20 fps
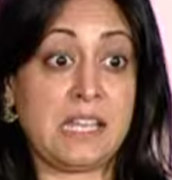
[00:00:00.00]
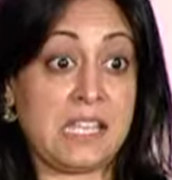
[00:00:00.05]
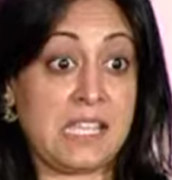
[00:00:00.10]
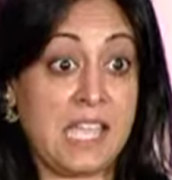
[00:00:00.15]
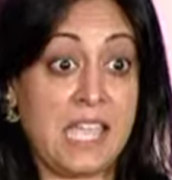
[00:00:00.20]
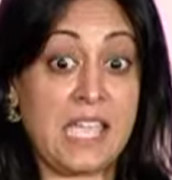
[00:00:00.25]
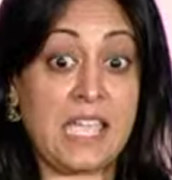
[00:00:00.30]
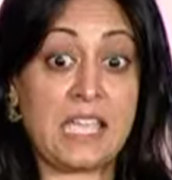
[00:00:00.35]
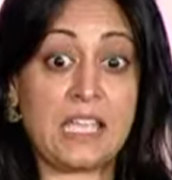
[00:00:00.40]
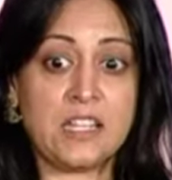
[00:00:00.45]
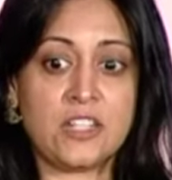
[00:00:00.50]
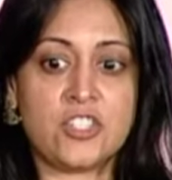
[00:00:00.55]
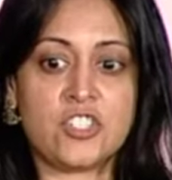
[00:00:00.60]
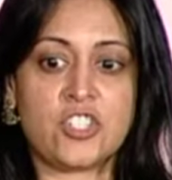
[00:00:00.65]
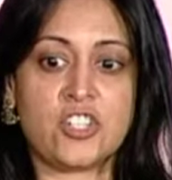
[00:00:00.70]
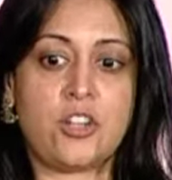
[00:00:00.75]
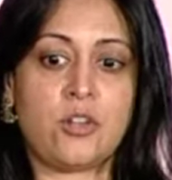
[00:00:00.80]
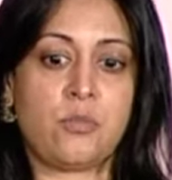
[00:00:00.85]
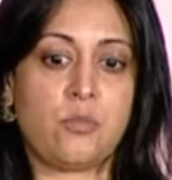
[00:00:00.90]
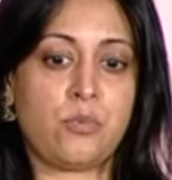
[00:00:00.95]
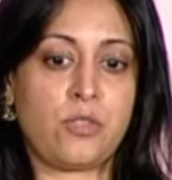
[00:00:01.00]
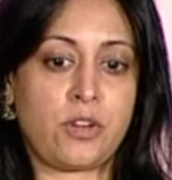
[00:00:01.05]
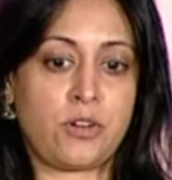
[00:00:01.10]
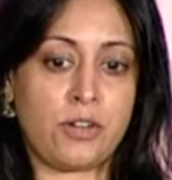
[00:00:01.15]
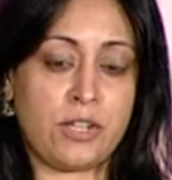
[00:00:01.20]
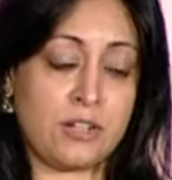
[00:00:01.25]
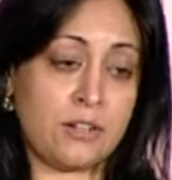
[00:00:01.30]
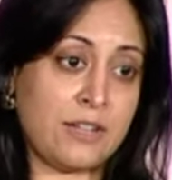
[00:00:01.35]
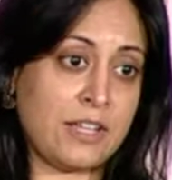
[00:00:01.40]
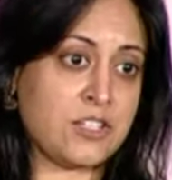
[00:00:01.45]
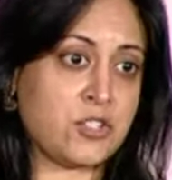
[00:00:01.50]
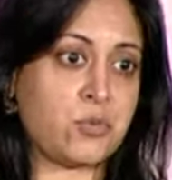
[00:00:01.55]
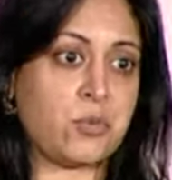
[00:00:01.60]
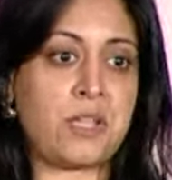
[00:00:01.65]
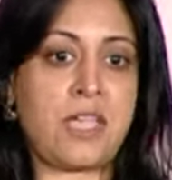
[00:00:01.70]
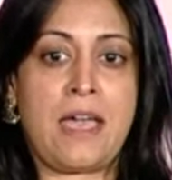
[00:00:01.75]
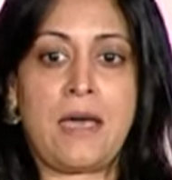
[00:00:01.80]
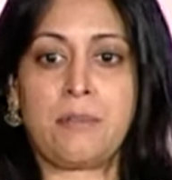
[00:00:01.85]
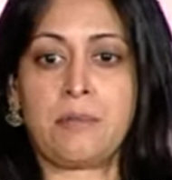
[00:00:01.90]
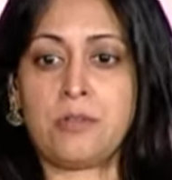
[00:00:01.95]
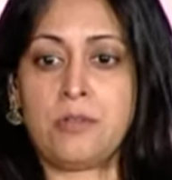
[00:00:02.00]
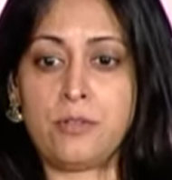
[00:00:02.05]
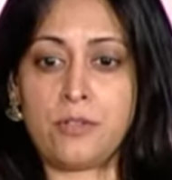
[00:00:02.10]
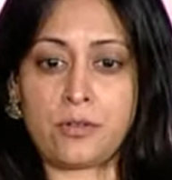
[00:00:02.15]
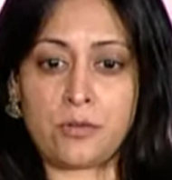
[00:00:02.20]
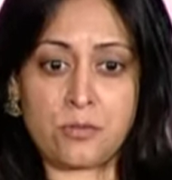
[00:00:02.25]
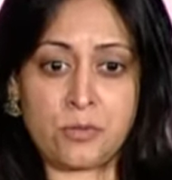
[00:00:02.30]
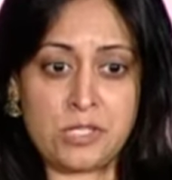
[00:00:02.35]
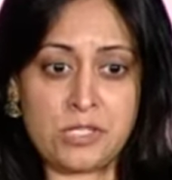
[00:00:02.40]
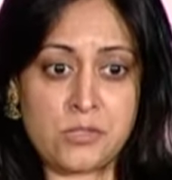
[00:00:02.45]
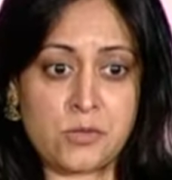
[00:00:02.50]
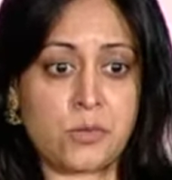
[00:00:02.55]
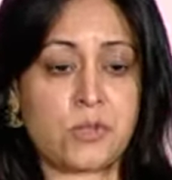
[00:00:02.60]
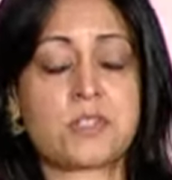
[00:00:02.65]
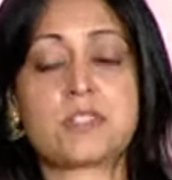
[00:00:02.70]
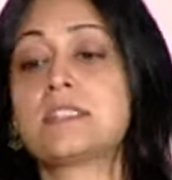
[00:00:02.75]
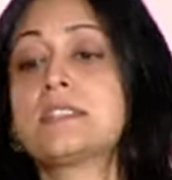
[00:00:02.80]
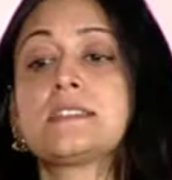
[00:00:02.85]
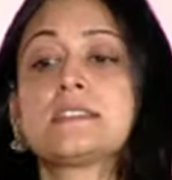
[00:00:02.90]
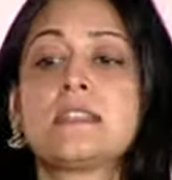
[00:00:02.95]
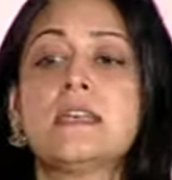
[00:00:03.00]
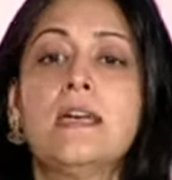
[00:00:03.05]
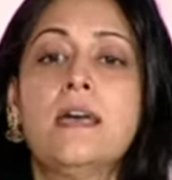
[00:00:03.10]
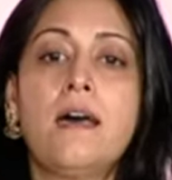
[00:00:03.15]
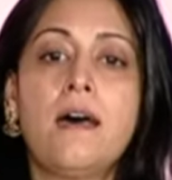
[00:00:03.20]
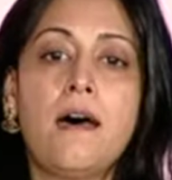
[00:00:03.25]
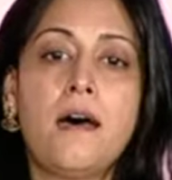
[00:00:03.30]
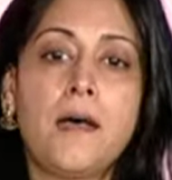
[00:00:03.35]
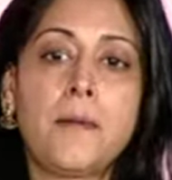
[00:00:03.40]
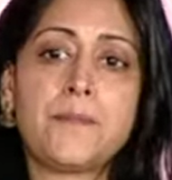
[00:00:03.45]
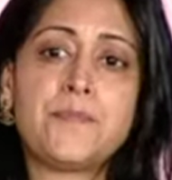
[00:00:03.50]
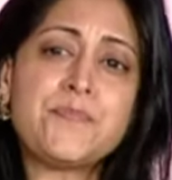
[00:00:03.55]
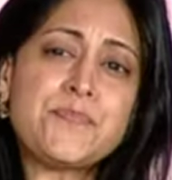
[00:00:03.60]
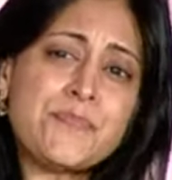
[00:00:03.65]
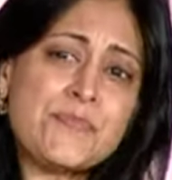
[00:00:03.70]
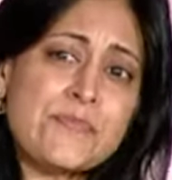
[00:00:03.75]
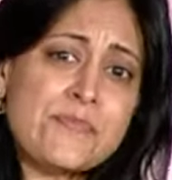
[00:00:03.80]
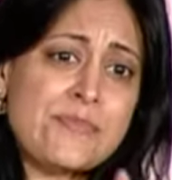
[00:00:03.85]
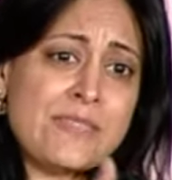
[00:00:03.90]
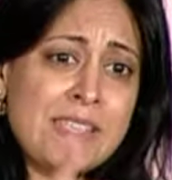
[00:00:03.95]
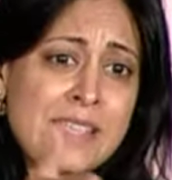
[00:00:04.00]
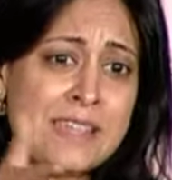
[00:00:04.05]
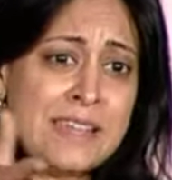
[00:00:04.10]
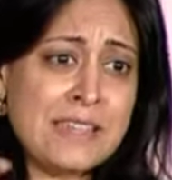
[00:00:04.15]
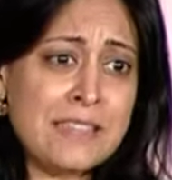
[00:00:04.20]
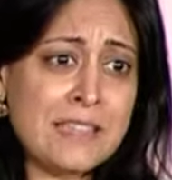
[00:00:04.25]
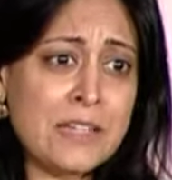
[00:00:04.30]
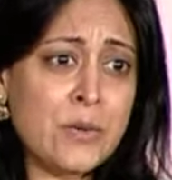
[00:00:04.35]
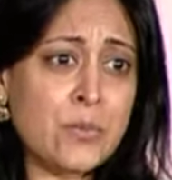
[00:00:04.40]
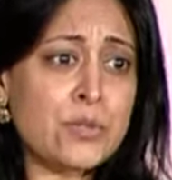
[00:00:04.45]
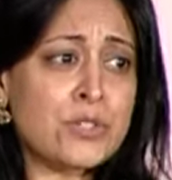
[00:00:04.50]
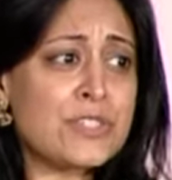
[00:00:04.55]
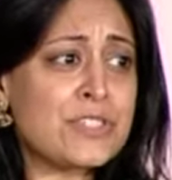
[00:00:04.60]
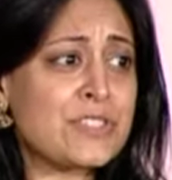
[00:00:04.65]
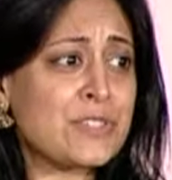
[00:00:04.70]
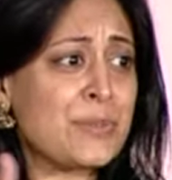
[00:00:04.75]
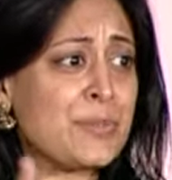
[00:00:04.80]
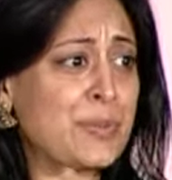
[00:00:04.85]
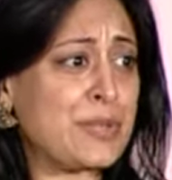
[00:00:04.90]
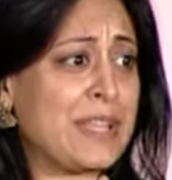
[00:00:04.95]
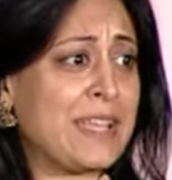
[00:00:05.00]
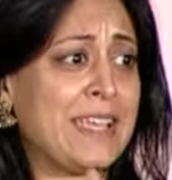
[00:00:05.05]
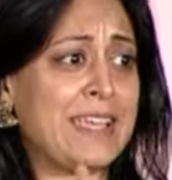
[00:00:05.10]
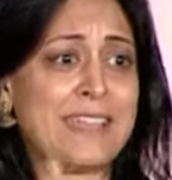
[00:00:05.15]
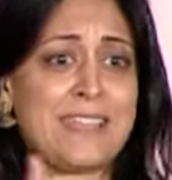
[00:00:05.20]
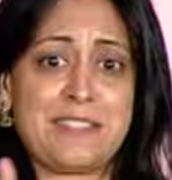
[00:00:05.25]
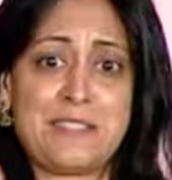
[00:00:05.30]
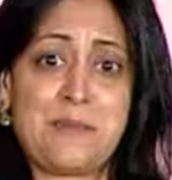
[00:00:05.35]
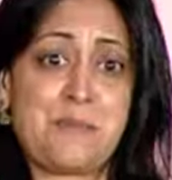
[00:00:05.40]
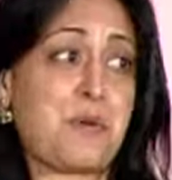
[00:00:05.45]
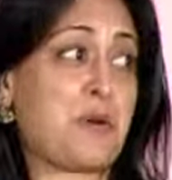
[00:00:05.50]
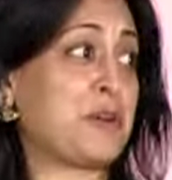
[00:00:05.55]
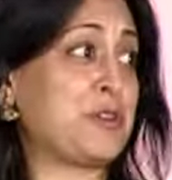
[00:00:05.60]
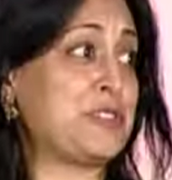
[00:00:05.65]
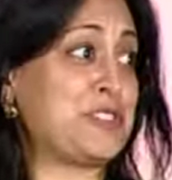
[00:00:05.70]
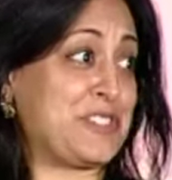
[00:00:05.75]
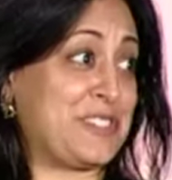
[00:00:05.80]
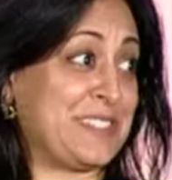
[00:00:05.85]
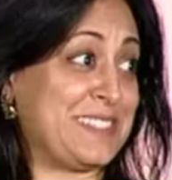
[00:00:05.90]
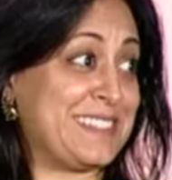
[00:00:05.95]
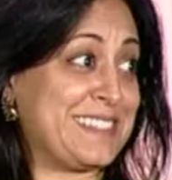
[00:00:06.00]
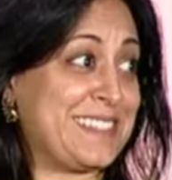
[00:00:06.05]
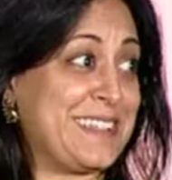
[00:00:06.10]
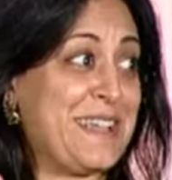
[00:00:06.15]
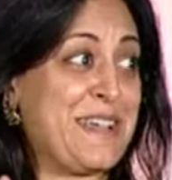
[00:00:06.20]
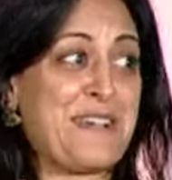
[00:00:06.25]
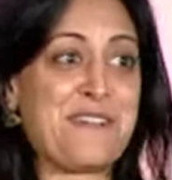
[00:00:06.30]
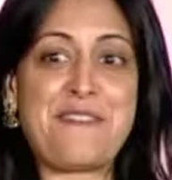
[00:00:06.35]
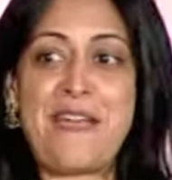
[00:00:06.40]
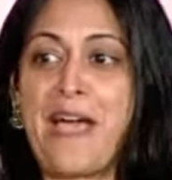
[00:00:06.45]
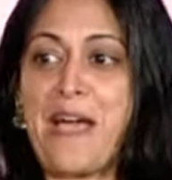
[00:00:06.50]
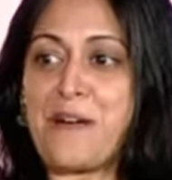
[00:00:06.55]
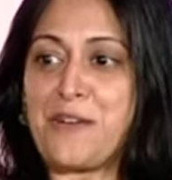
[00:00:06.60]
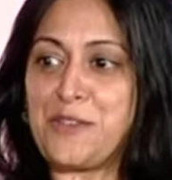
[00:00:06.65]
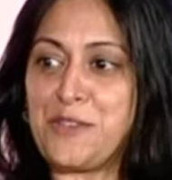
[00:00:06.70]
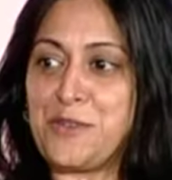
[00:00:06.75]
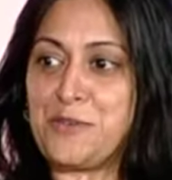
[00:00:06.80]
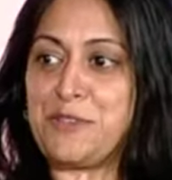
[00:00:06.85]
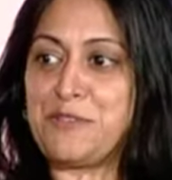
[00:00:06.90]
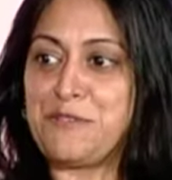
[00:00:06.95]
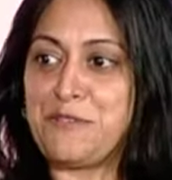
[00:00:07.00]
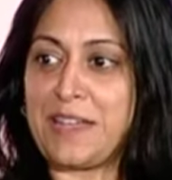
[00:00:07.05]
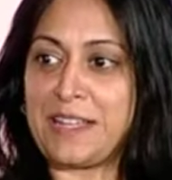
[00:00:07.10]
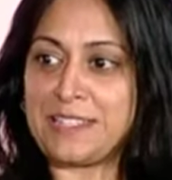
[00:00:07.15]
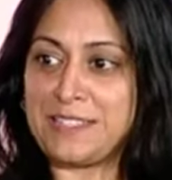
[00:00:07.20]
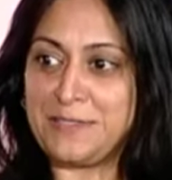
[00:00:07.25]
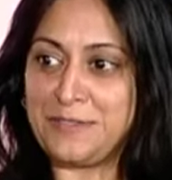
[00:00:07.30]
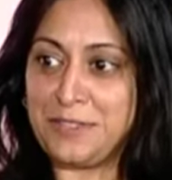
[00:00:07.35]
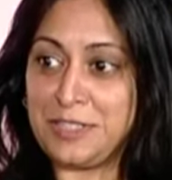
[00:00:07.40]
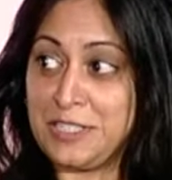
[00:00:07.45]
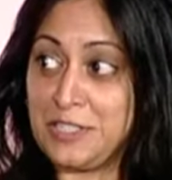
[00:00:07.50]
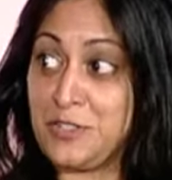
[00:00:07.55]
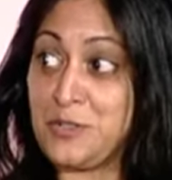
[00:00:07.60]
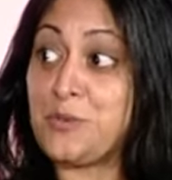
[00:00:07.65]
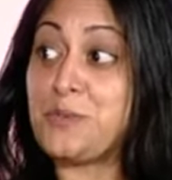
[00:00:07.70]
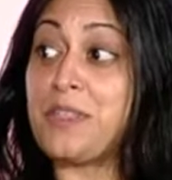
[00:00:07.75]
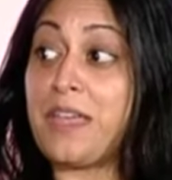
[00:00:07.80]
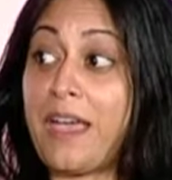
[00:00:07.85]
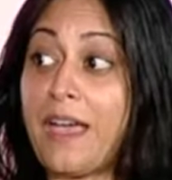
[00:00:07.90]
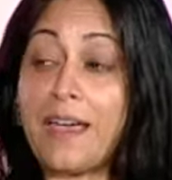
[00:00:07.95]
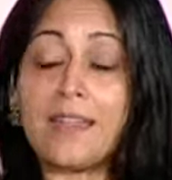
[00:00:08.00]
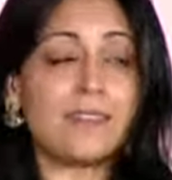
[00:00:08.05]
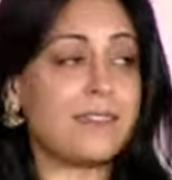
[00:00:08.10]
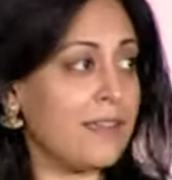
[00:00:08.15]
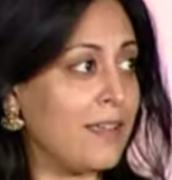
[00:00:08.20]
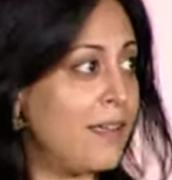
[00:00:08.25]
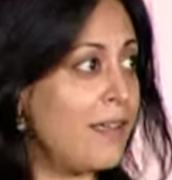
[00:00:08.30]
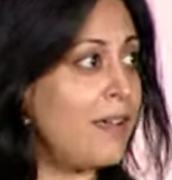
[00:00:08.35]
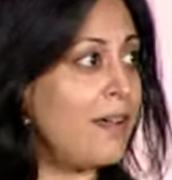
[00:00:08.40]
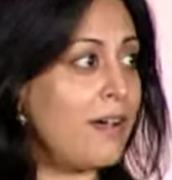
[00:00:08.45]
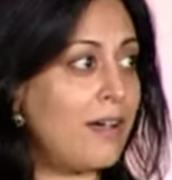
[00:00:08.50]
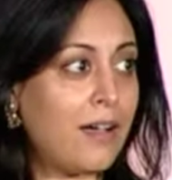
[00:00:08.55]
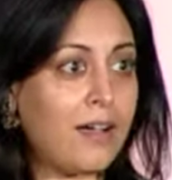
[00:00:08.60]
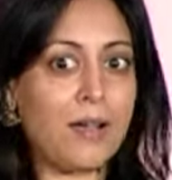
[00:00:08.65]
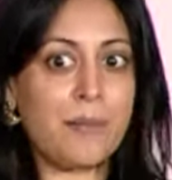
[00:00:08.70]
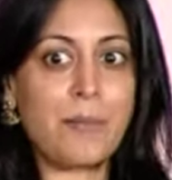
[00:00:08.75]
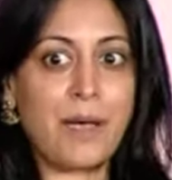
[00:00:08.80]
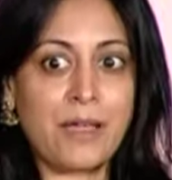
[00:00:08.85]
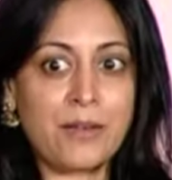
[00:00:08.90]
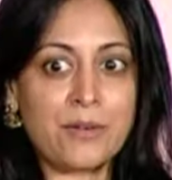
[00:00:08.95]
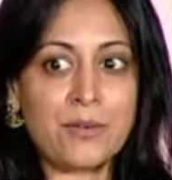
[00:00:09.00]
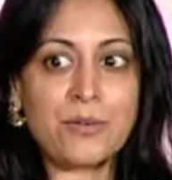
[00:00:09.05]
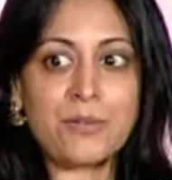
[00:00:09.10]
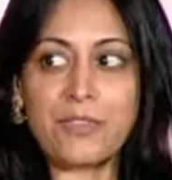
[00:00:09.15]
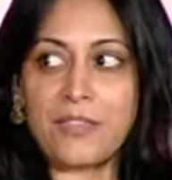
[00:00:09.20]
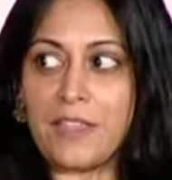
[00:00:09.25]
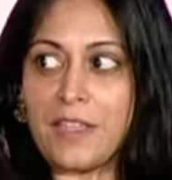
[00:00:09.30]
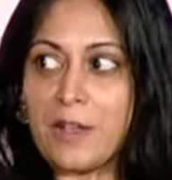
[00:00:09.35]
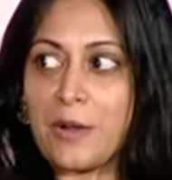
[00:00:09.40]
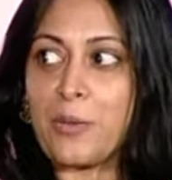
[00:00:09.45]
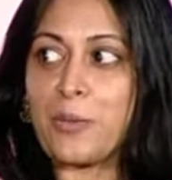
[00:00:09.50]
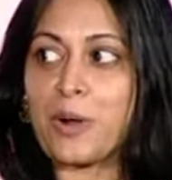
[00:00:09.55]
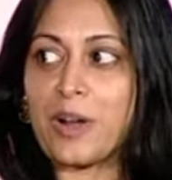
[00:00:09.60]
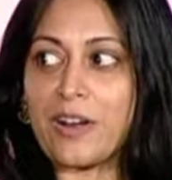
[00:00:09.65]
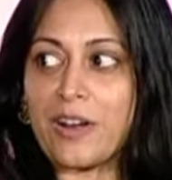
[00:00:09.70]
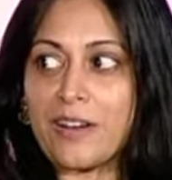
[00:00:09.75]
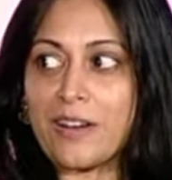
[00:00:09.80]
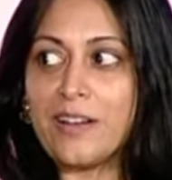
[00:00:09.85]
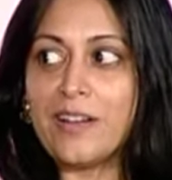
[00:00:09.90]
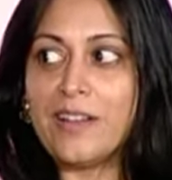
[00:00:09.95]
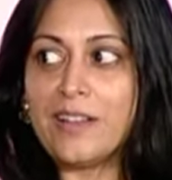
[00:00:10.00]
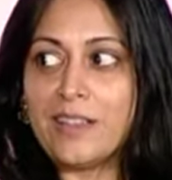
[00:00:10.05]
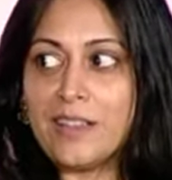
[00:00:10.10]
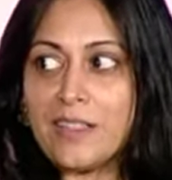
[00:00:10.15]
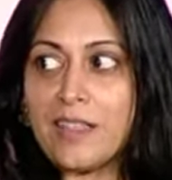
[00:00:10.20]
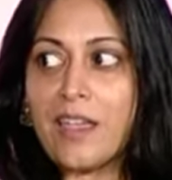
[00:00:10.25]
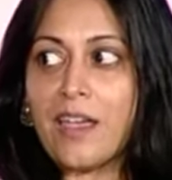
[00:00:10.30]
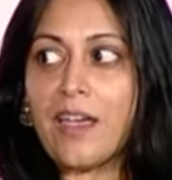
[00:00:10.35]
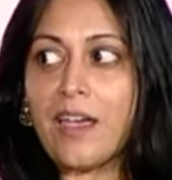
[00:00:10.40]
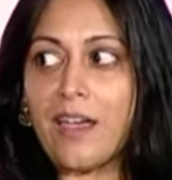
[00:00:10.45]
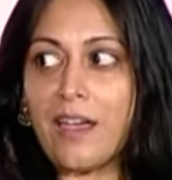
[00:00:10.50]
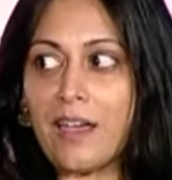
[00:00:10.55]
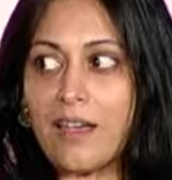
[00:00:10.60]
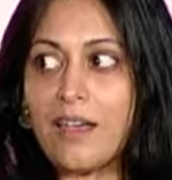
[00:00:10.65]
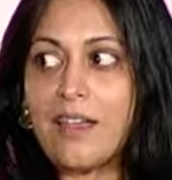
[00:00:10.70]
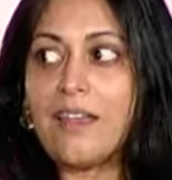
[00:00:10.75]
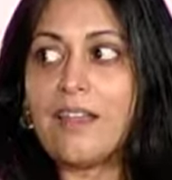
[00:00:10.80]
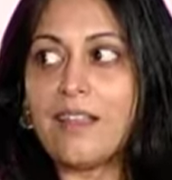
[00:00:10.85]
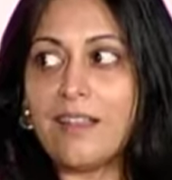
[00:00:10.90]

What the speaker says: engage, their intellectual capital, their resources? And I think we're still playing at the margins of how you effectively do that. We used to protest carrying signs and